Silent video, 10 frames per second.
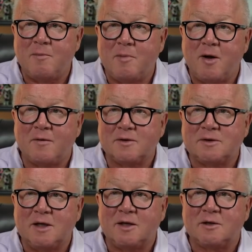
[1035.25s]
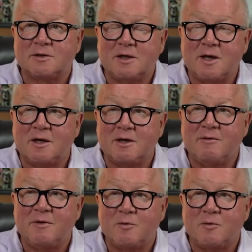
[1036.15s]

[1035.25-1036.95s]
all the sales at Young Living with